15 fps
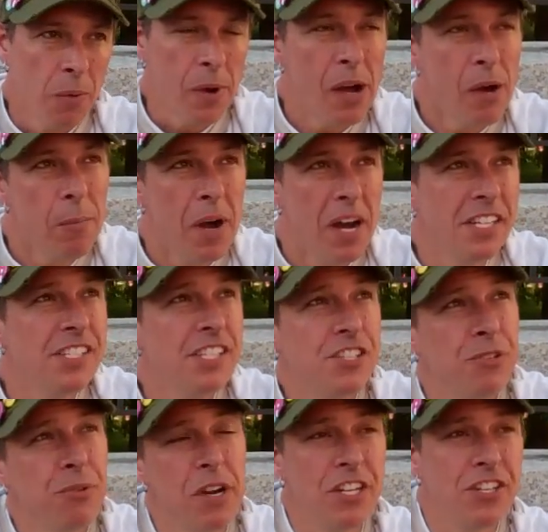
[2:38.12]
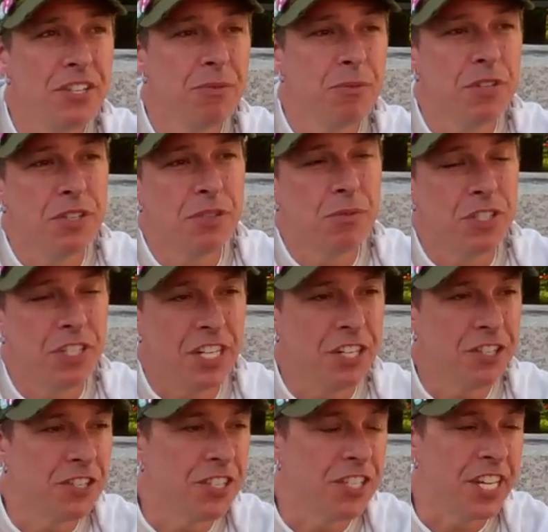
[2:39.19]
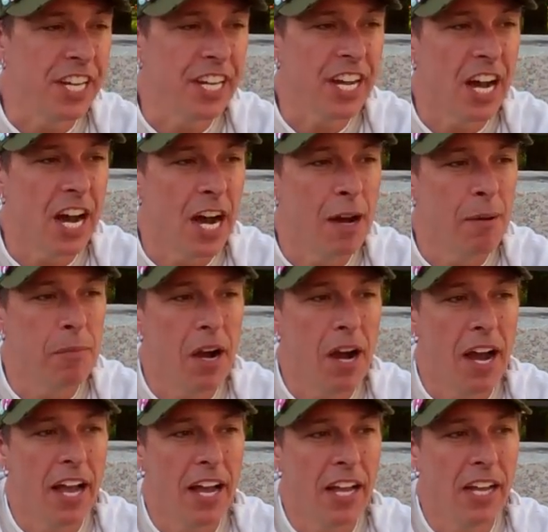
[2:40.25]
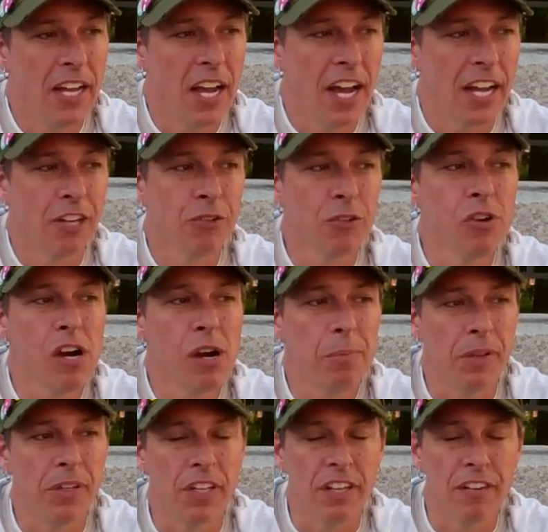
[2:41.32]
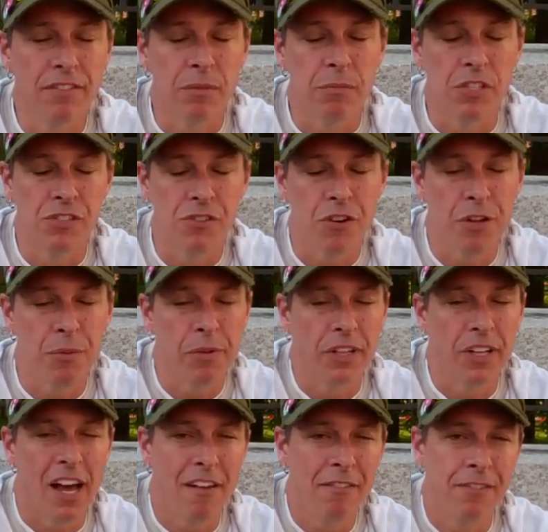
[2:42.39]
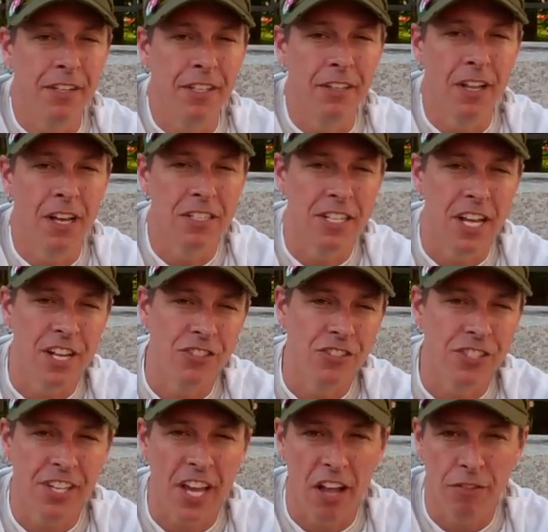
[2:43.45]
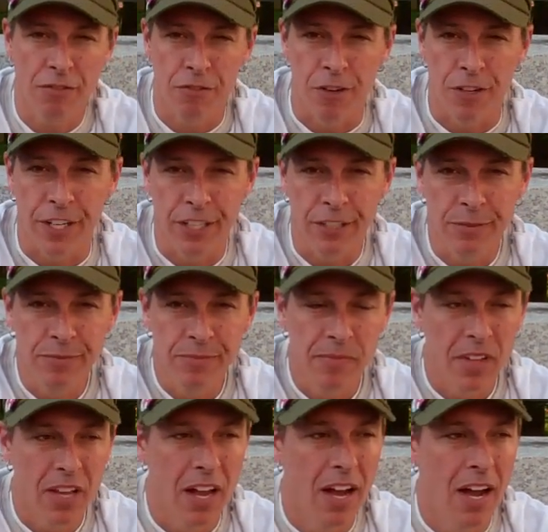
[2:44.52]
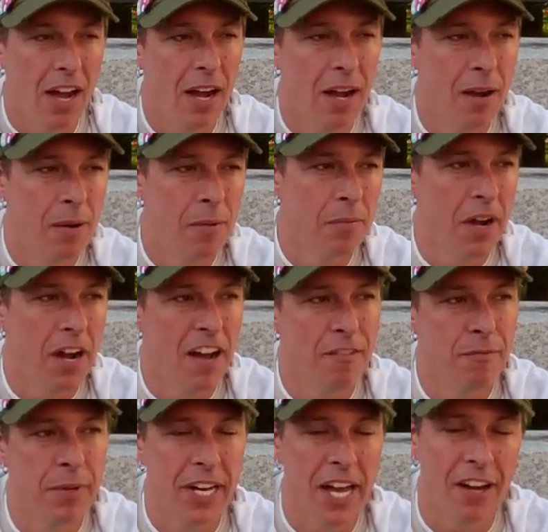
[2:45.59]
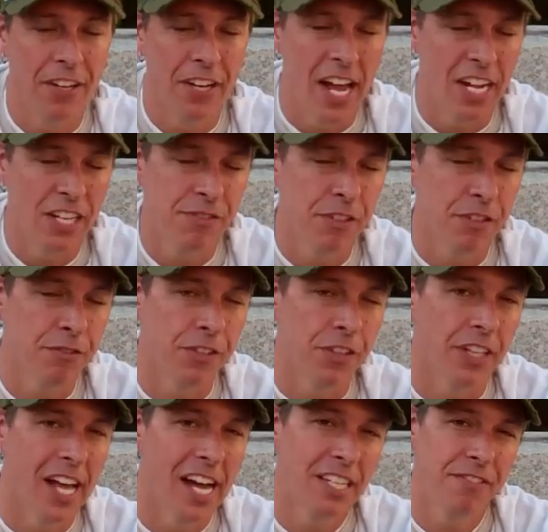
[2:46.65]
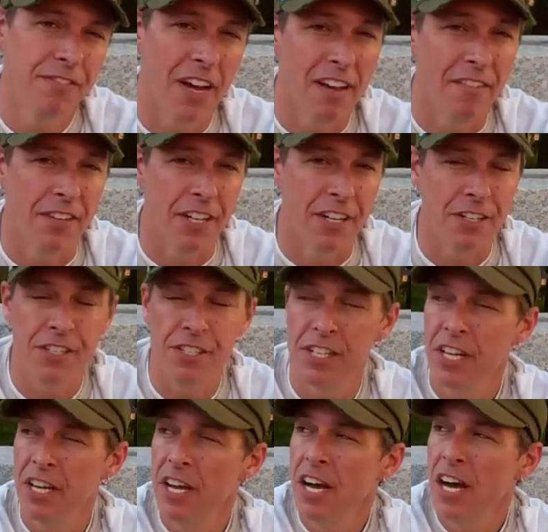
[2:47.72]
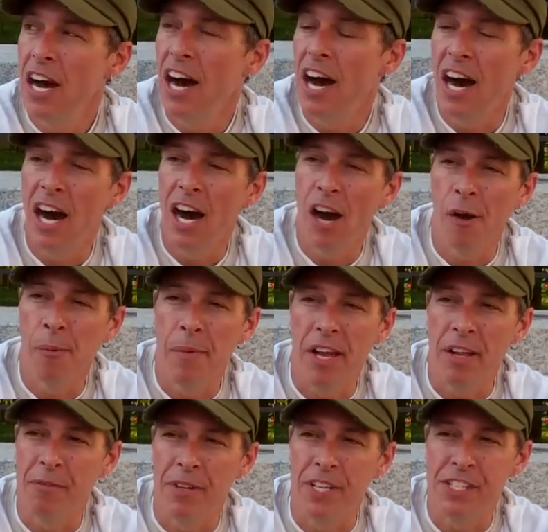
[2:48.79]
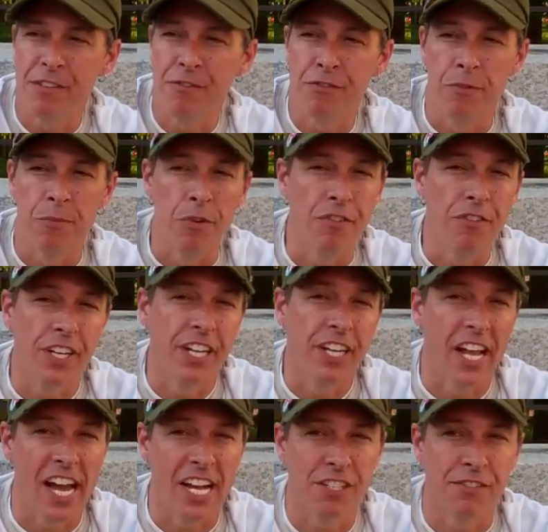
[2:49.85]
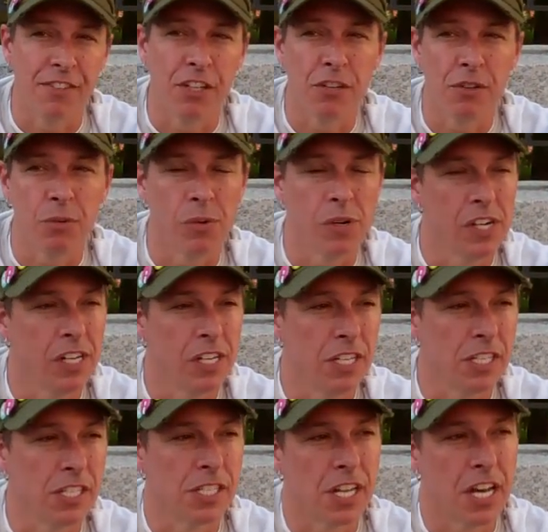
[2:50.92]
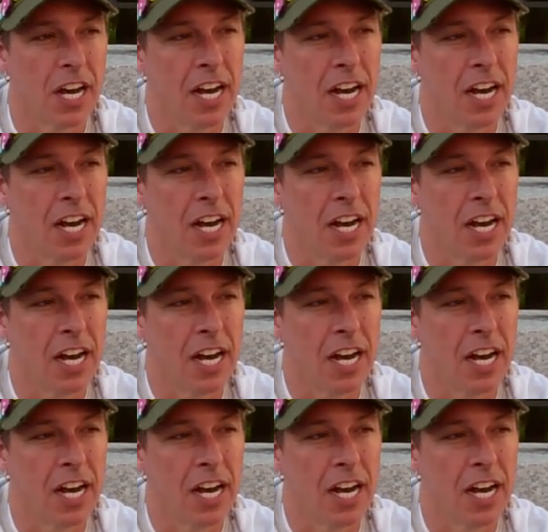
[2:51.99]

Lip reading: Well, my situation was interesting. I grew up and lived the majority of my life in Los Angeles, California. I've been out in Nashville for the last 5 years. Our main reason for moving to Nashville was